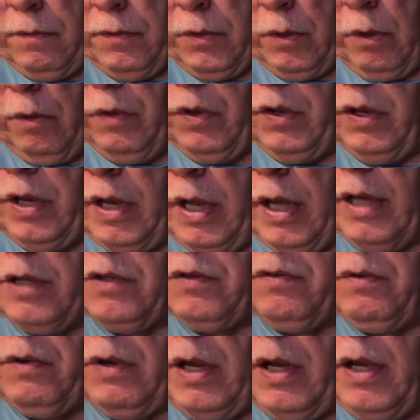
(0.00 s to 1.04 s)
so the next
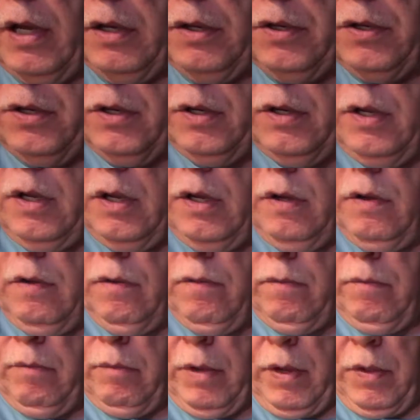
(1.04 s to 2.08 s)
fret
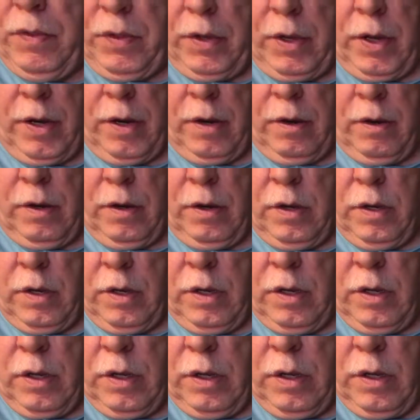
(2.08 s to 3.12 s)
from right there
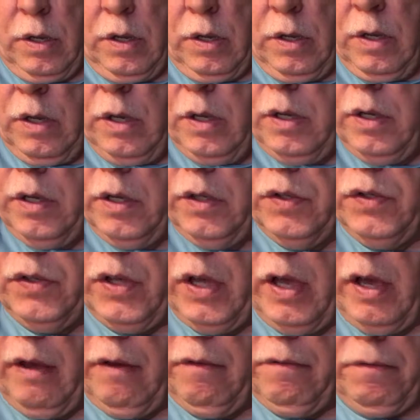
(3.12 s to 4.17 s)
is
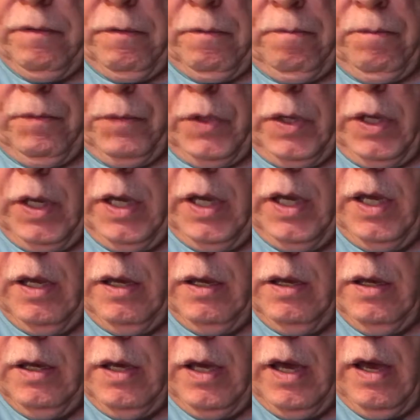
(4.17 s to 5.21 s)
F. E,
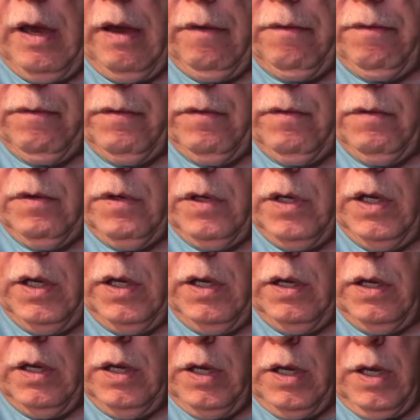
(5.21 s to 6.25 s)
F,
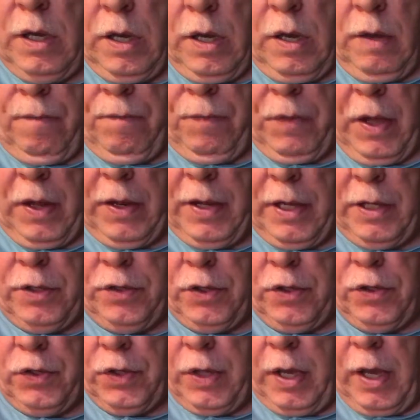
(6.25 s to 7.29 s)
E. And that's
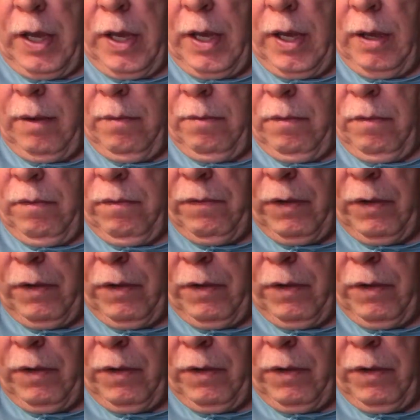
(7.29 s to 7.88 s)
the same